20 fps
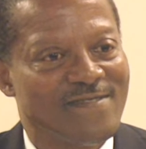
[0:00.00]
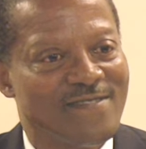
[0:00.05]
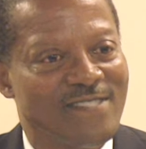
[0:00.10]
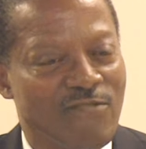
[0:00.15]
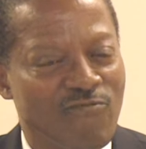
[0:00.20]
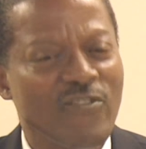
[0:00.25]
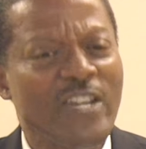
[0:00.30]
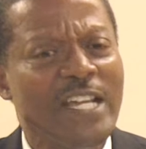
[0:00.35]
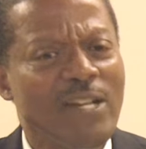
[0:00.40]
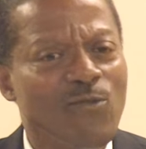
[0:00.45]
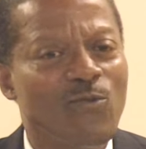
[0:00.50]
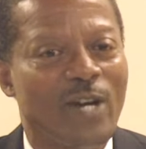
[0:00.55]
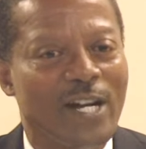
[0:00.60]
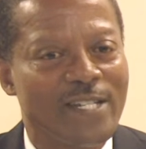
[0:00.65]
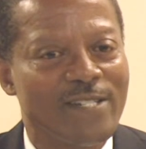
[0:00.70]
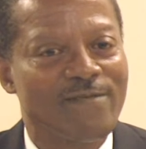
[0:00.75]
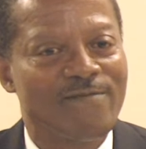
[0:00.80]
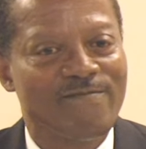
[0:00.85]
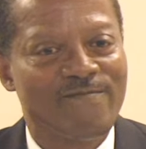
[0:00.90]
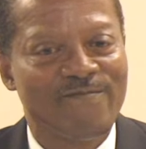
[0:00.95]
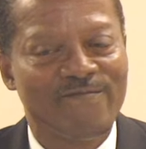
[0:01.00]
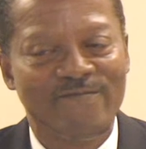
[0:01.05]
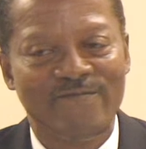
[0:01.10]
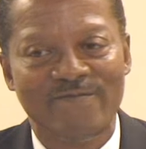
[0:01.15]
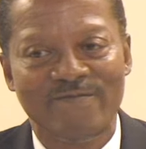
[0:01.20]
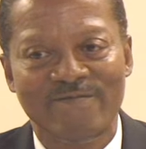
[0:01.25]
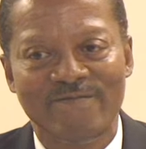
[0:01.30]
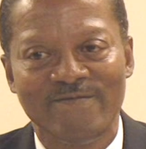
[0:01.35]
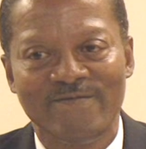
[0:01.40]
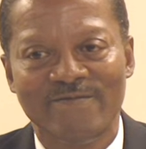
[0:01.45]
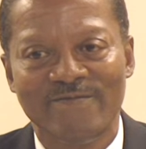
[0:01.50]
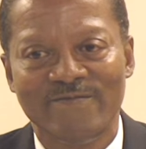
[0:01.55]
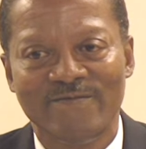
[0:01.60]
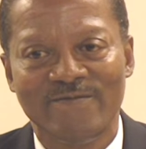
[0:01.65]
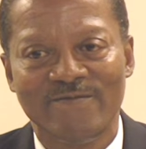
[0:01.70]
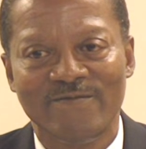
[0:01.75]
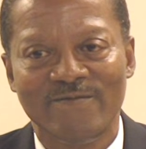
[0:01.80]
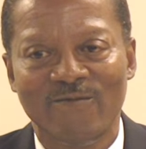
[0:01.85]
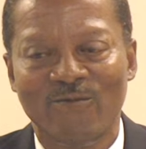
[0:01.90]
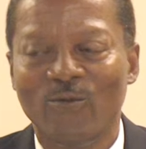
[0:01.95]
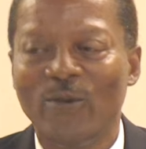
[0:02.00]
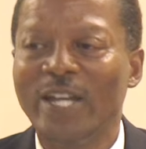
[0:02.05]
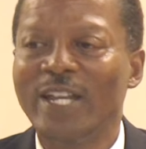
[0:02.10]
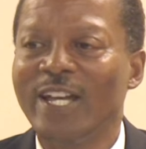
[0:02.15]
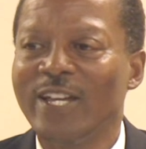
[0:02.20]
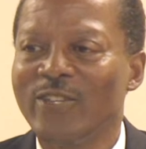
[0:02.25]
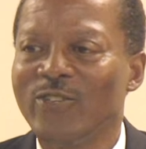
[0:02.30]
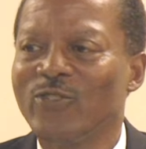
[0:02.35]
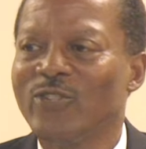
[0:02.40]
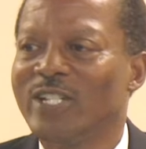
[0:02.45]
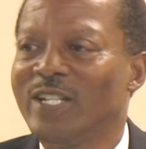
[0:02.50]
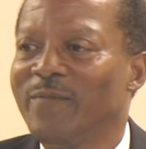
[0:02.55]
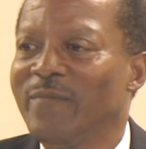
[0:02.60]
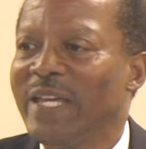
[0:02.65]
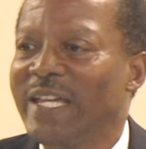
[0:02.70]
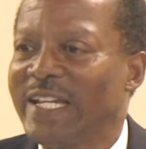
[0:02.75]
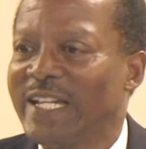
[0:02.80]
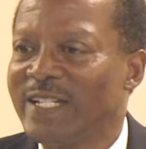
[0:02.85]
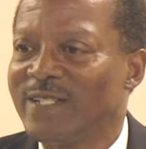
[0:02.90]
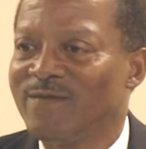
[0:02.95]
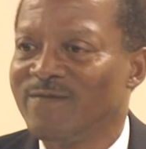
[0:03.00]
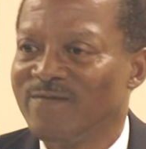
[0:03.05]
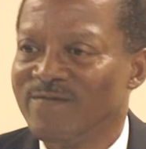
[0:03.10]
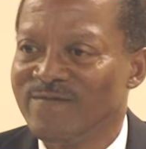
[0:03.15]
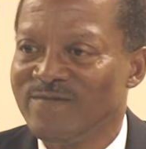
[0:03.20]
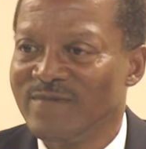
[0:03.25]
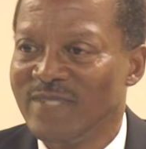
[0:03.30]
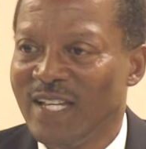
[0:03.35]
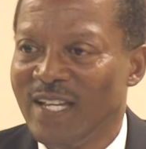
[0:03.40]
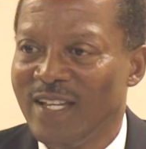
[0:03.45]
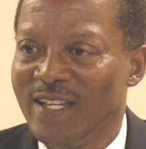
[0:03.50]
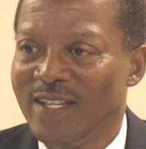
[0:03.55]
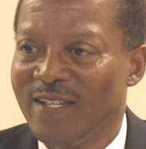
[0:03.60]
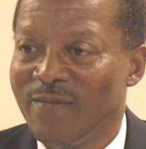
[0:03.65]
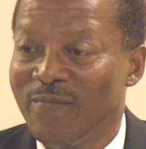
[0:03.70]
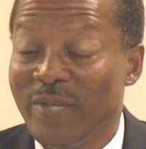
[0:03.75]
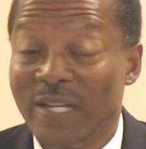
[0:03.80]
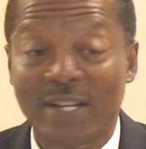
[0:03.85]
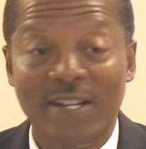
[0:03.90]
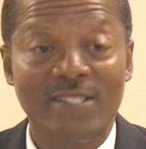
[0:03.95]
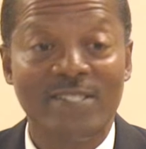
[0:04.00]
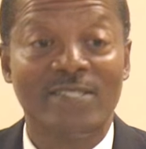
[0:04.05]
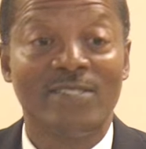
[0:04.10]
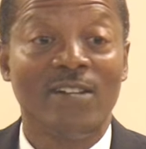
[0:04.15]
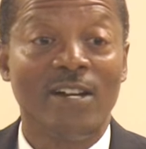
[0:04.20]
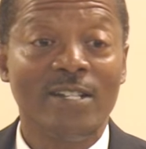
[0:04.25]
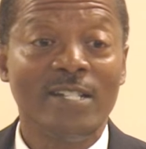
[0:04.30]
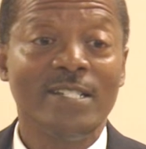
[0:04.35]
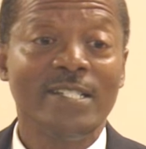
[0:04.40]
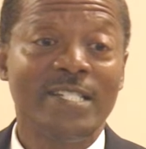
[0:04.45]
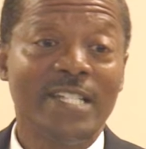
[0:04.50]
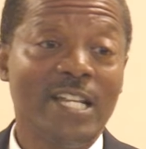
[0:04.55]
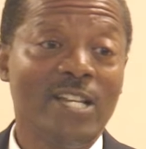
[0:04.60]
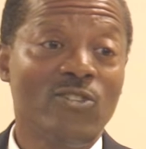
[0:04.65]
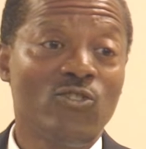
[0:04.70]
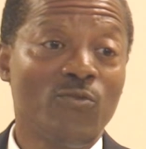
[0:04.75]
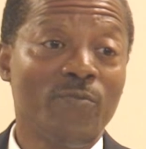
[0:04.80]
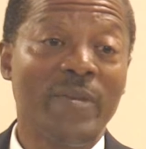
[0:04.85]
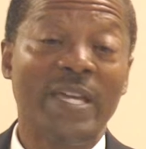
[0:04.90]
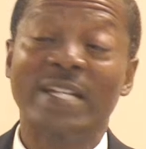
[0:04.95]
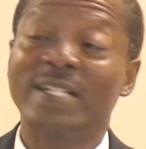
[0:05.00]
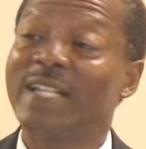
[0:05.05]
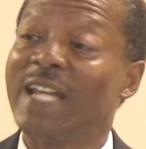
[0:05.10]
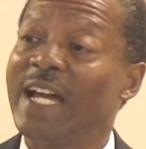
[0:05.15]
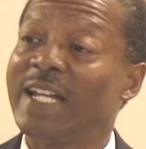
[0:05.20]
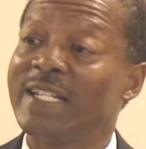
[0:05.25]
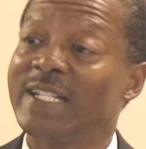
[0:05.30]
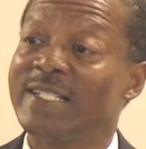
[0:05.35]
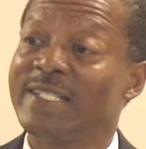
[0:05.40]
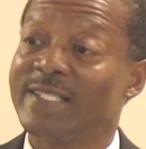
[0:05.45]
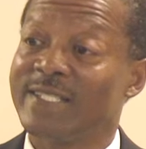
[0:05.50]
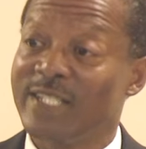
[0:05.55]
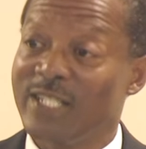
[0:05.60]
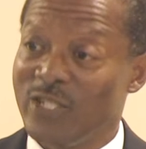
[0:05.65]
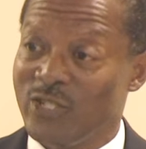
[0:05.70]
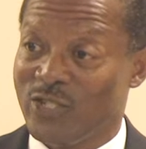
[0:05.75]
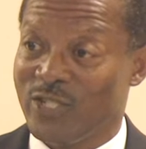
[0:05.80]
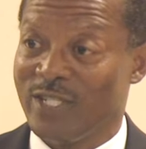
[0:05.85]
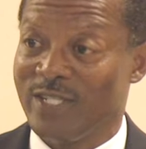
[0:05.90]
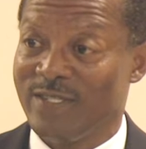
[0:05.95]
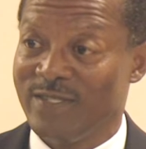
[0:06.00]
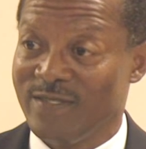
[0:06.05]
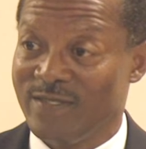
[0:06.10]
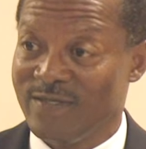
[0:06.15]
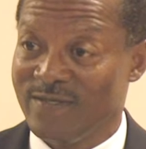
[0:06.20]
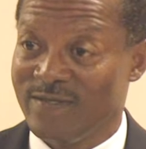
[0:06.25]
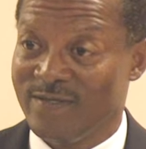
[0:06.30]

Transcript: The real one. When are you going to make it? Because not until you make that decision